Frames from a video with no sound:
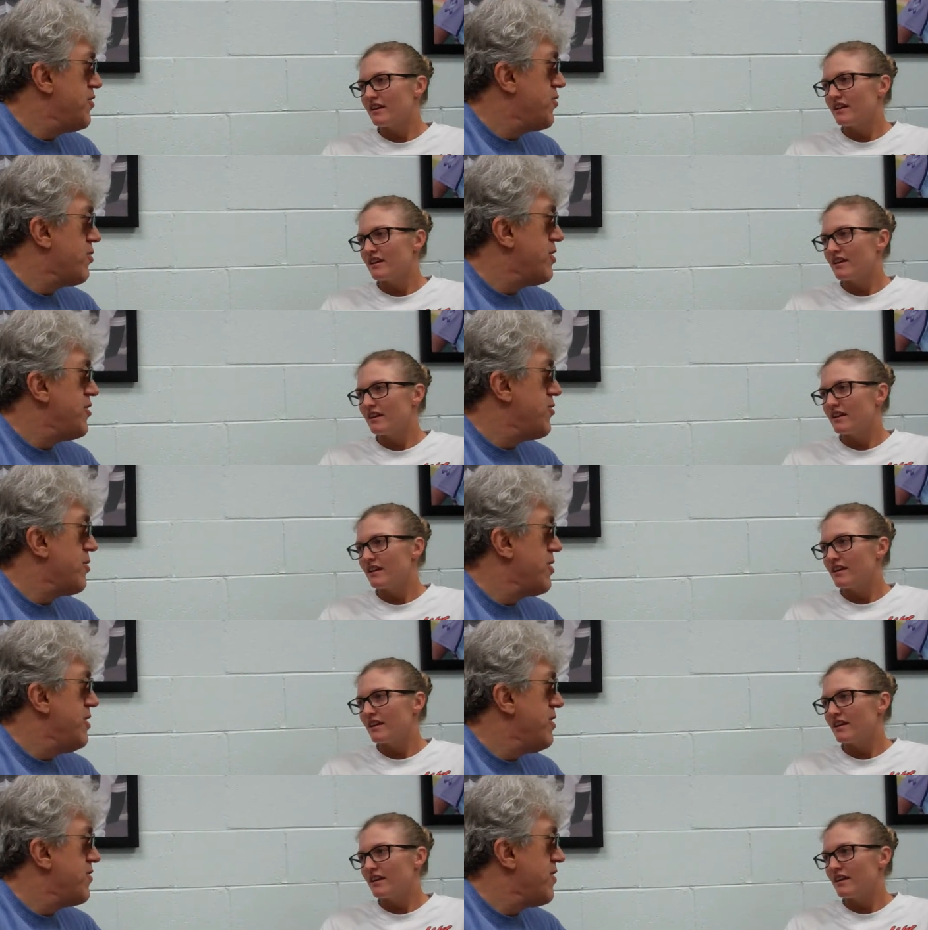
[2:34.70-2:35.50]

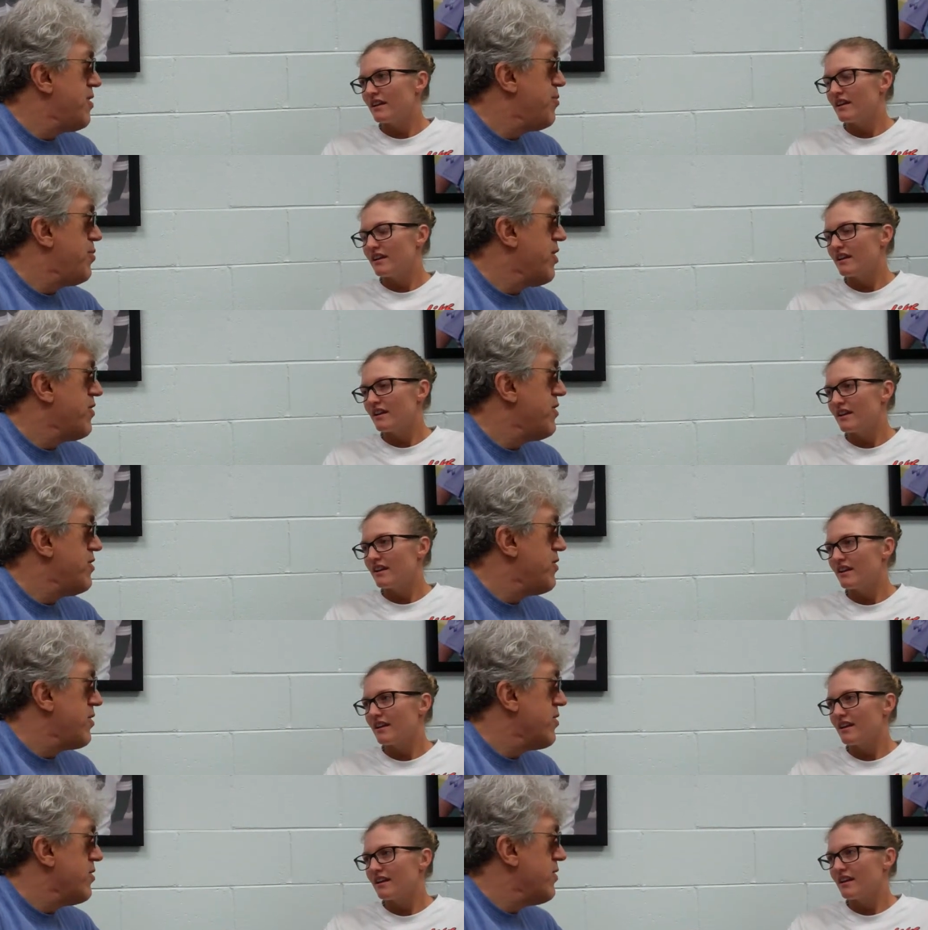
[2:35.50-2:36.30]
Speaker 1: 2020? Is that part of
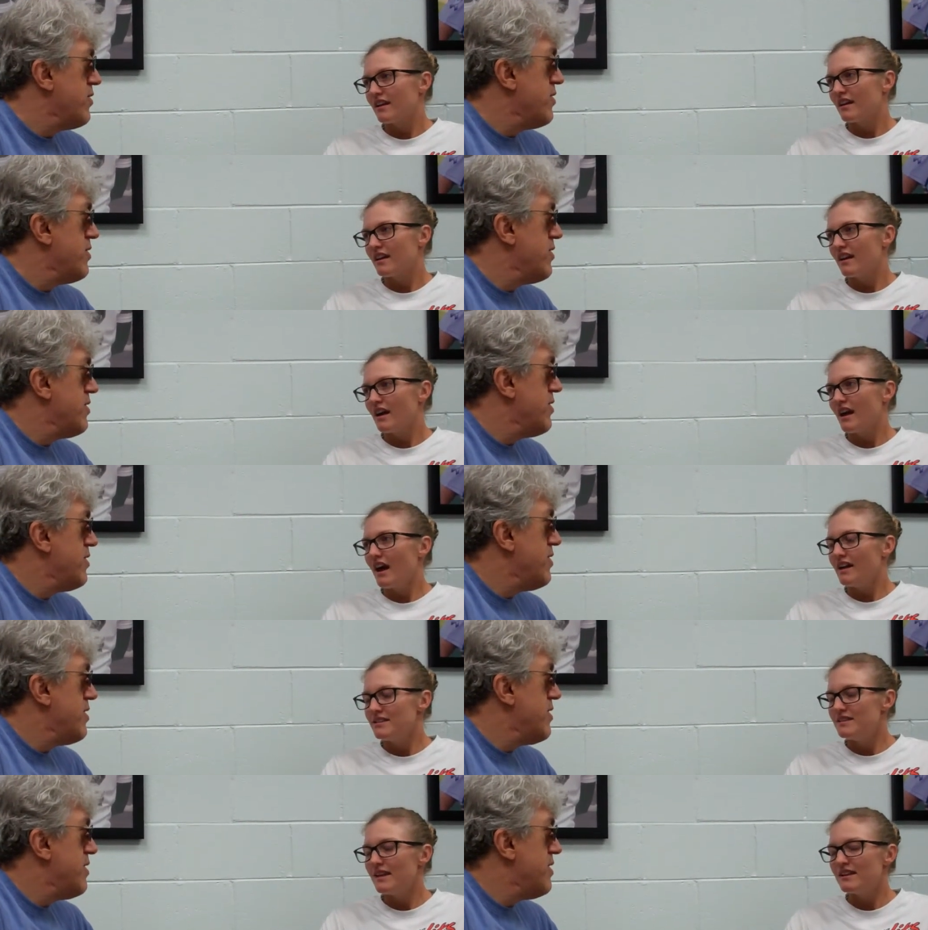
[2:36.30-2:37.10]
your goal?
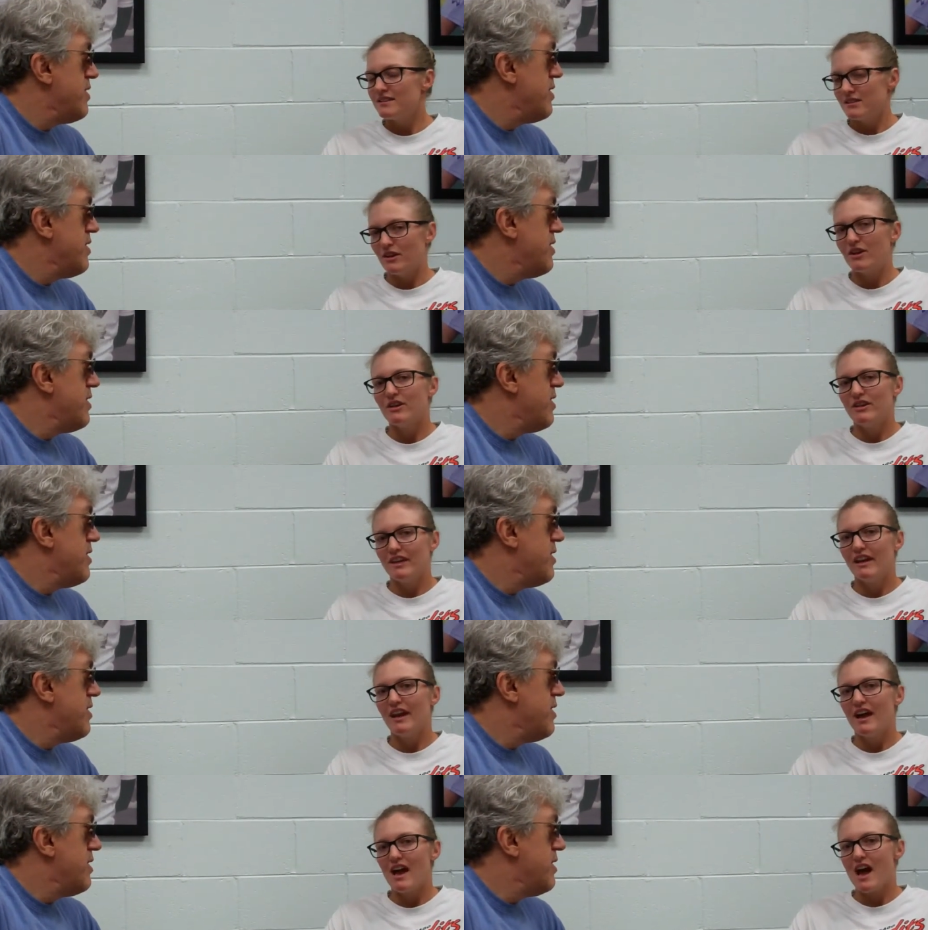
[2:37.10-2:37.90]
Speaker 2: I'd say so.
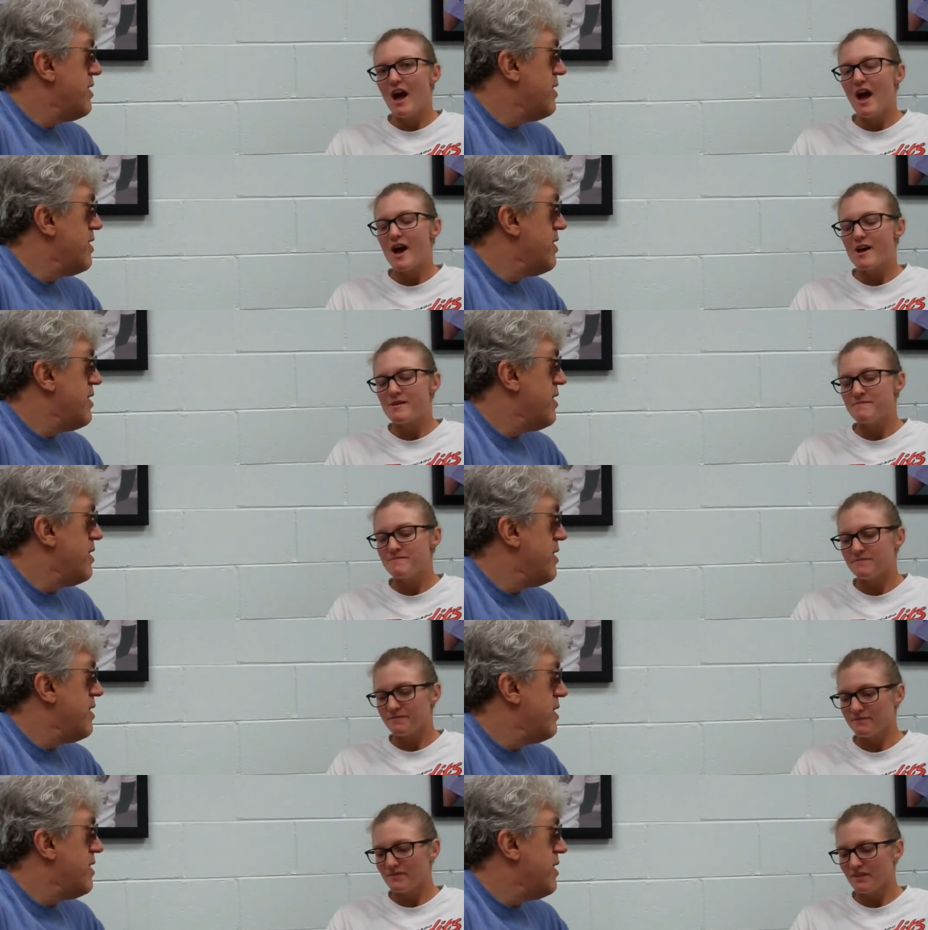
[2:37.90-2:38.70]
Yeah.
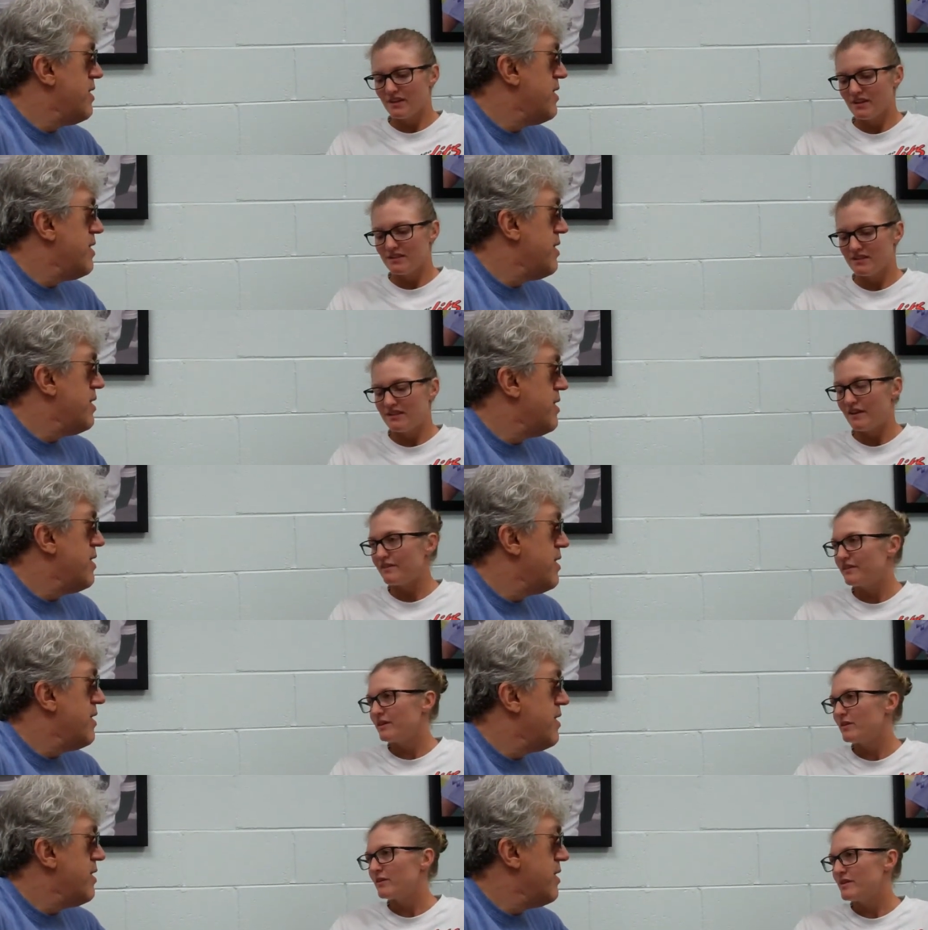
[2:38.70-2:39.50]
Um, that's
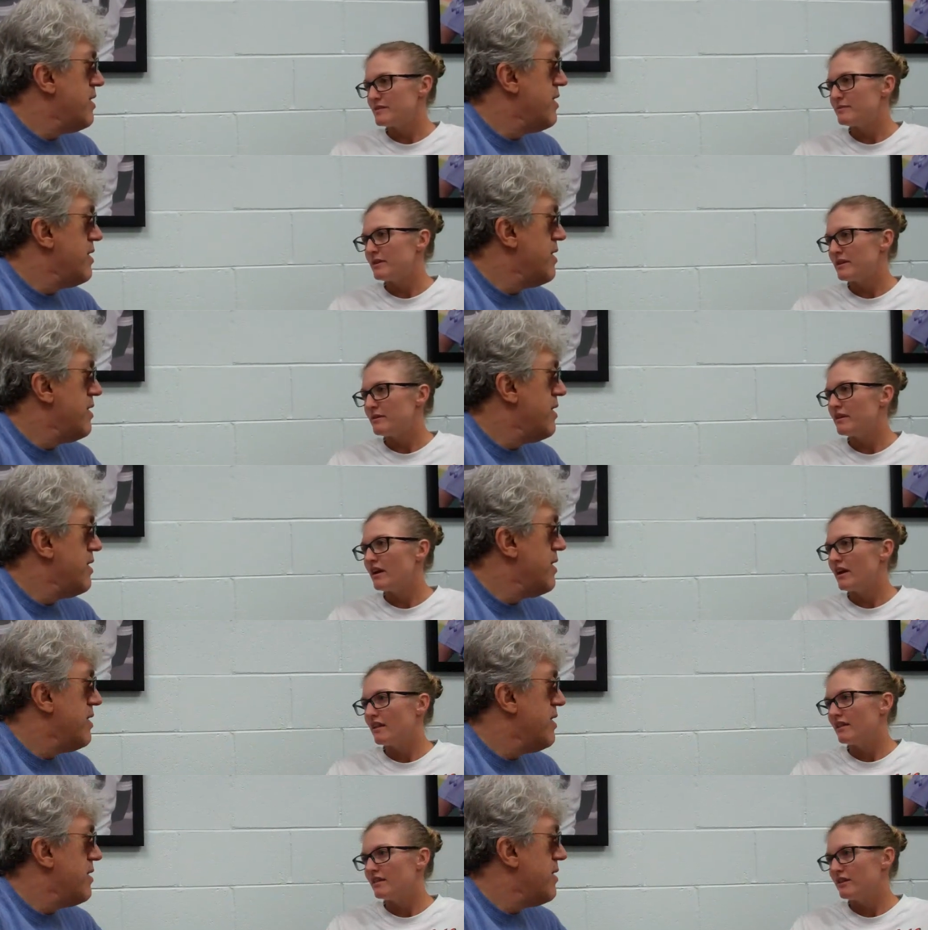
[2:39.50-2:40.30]
definitely always been a,
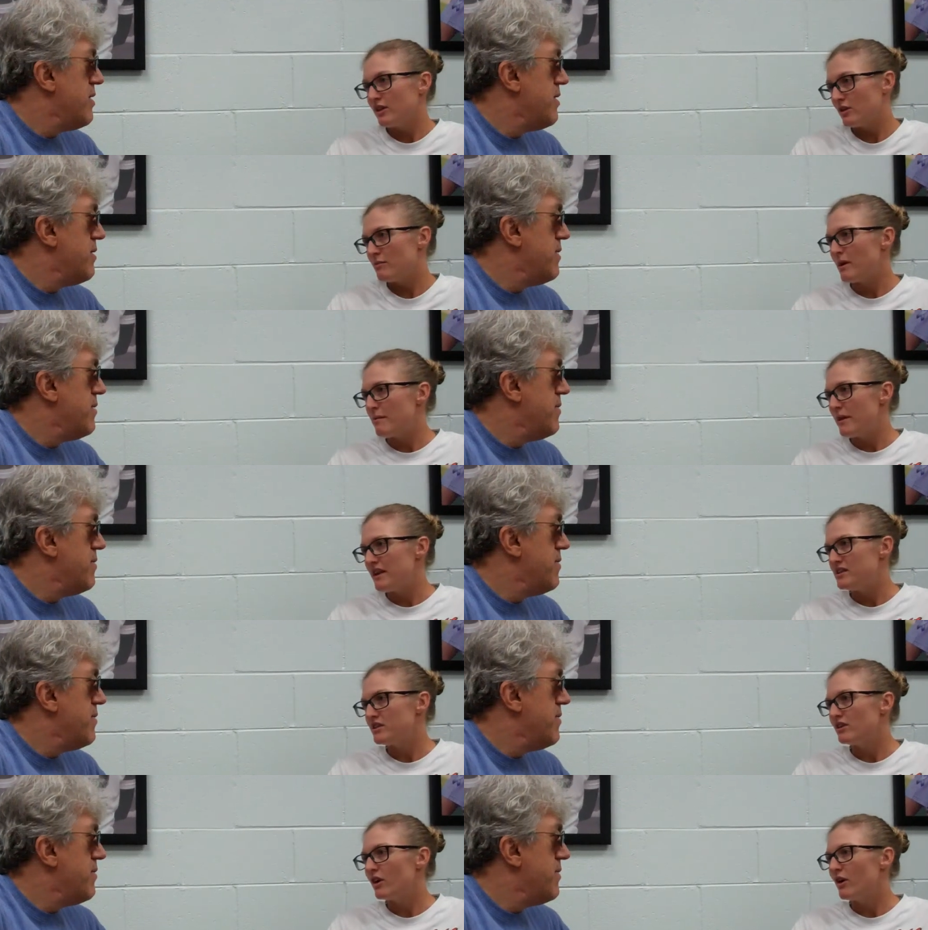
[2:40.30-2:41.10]
a, you know my
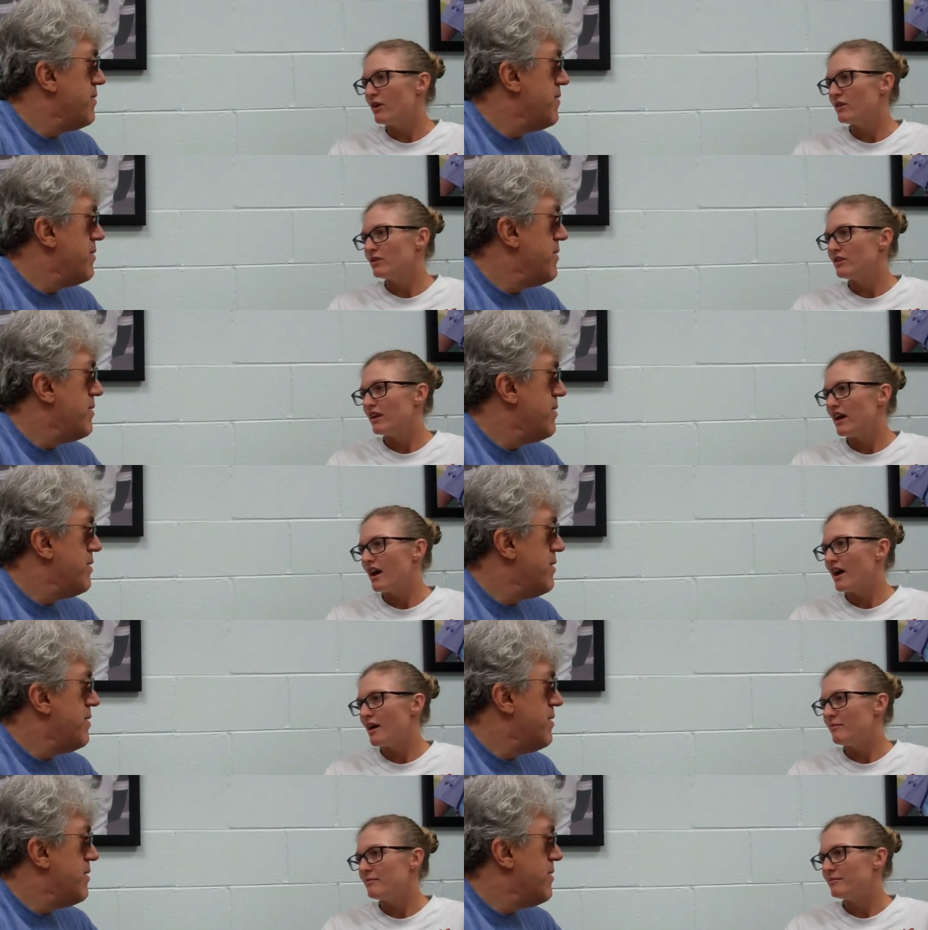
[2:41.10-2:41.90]
major goal.
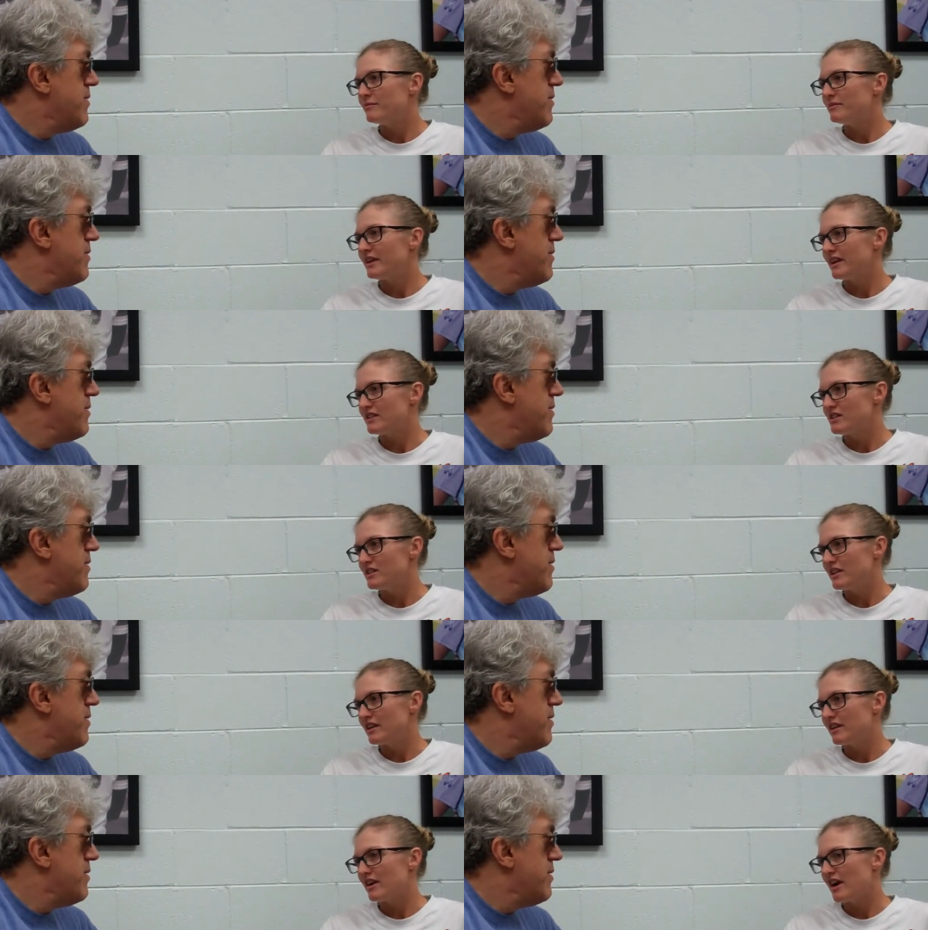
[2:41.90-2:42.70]
Um, next year